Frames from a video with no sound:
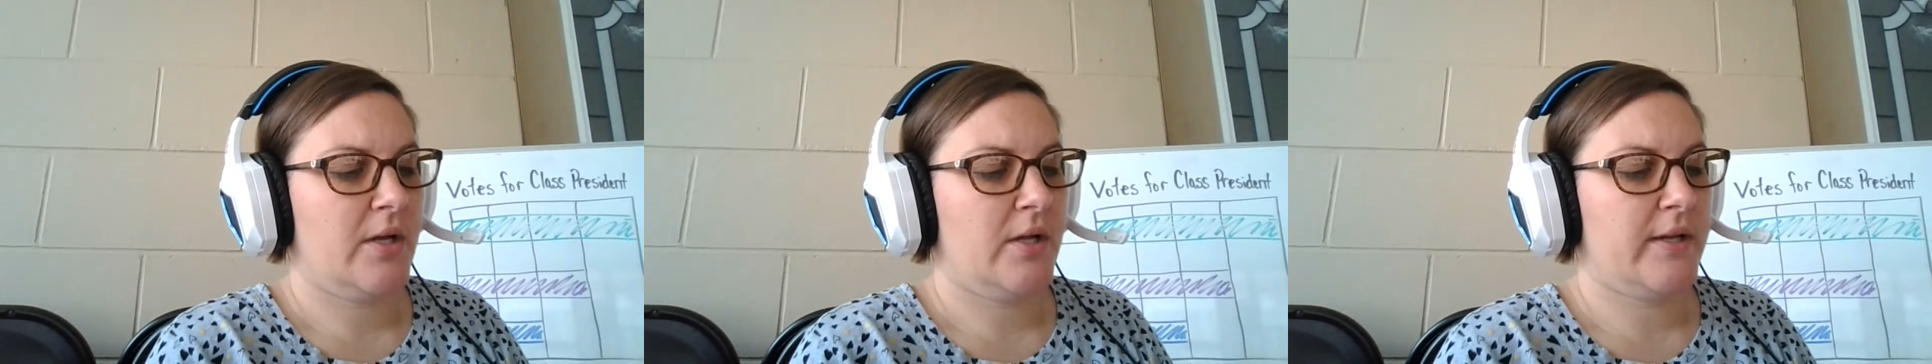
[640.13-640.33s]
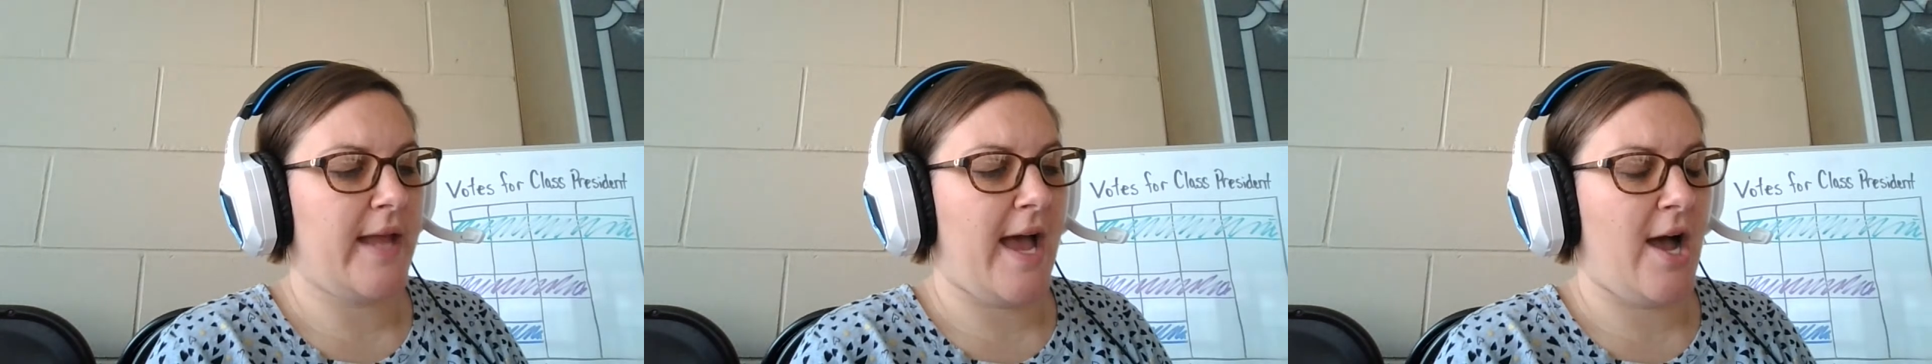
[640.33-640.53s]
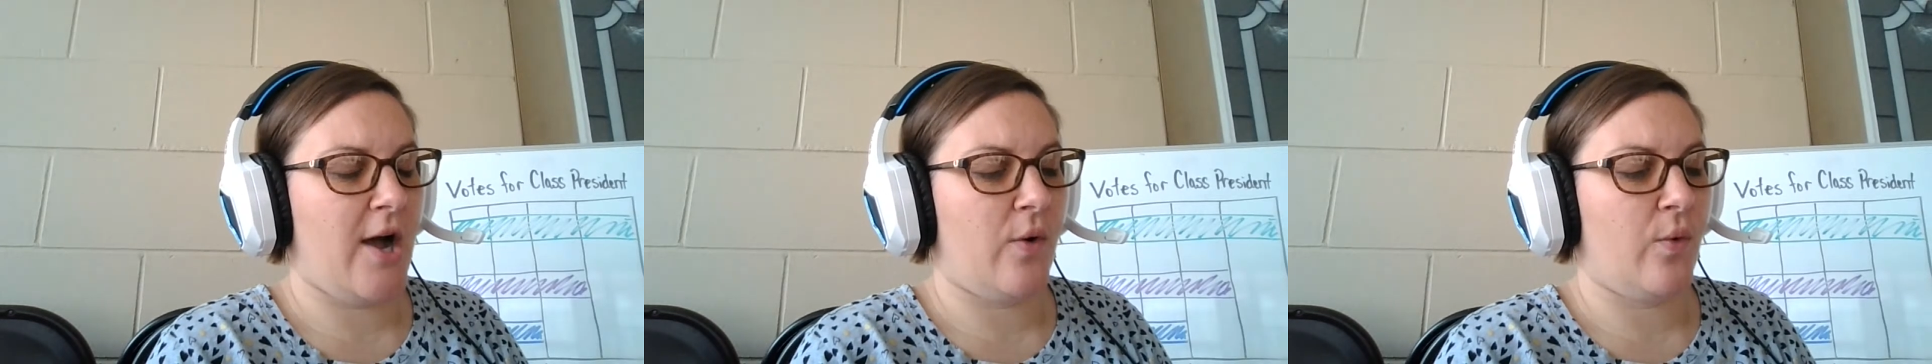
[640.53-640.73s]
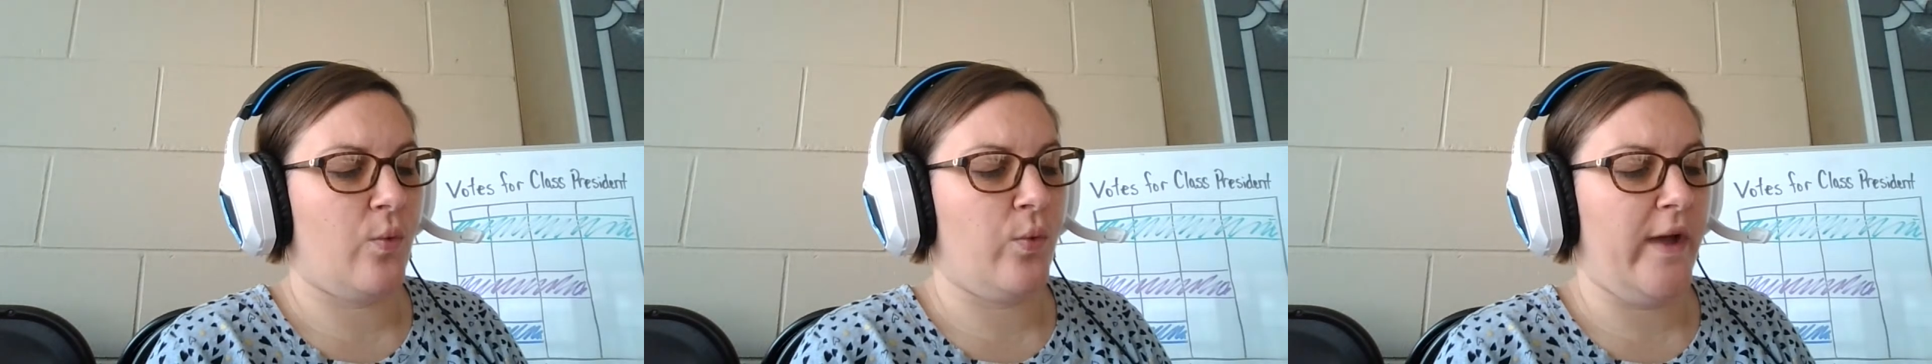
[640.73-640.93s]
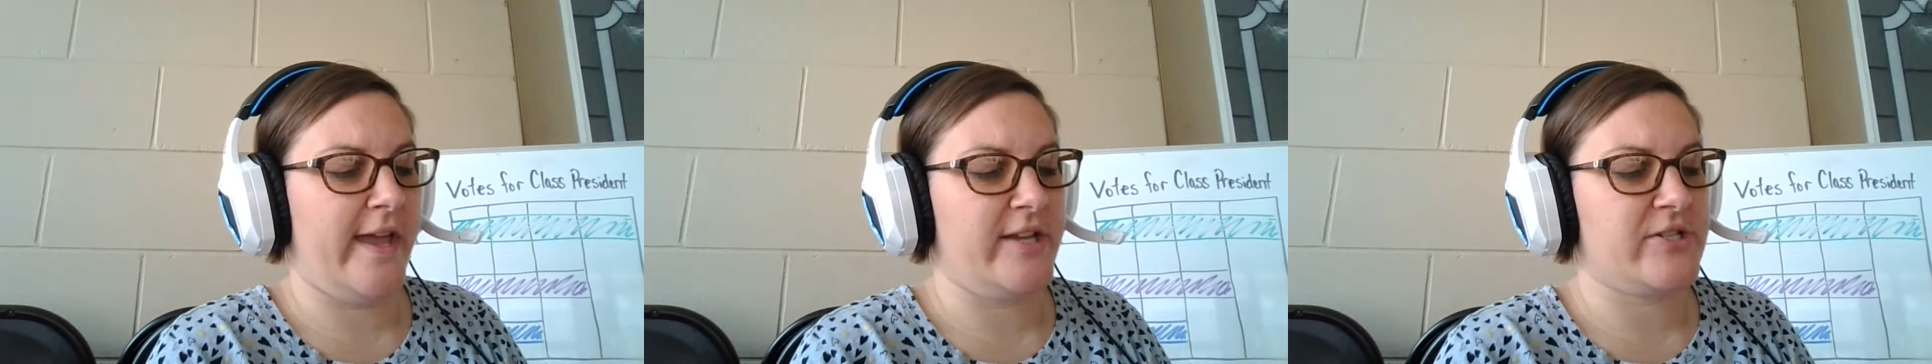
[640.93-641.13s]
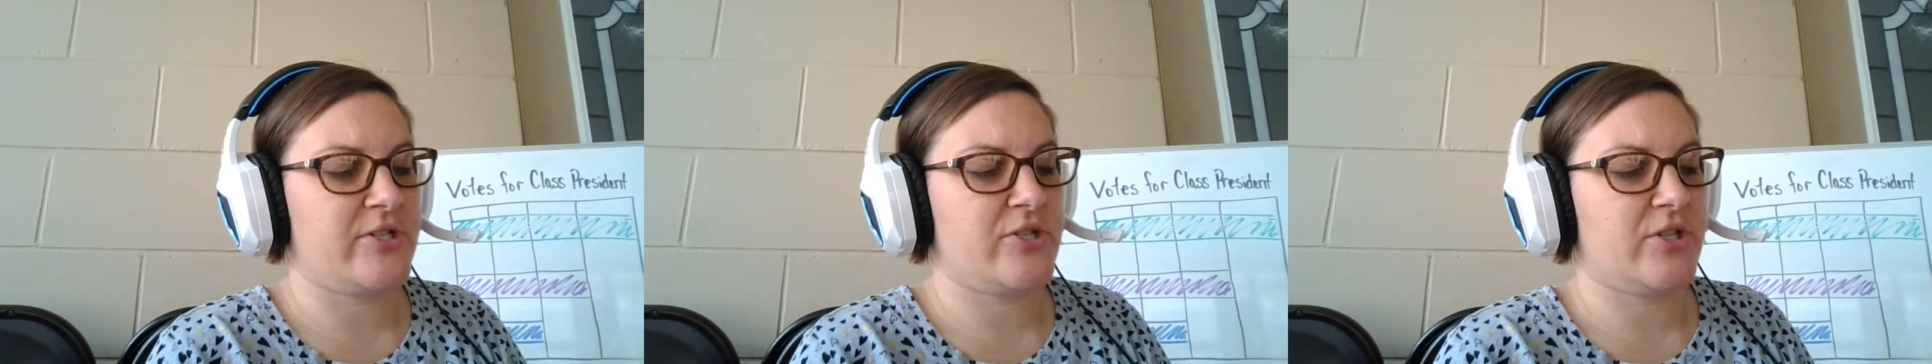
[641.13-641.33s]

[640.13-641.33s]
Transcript: Now, we're